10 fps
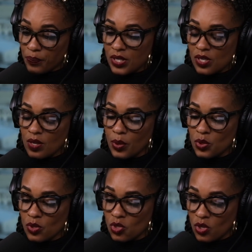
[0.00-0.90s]
this is the
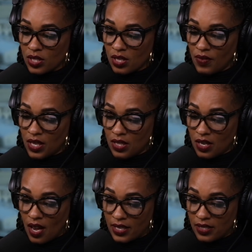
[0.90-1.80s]
most restrictive in the
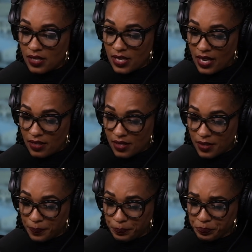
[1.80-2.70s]
United States.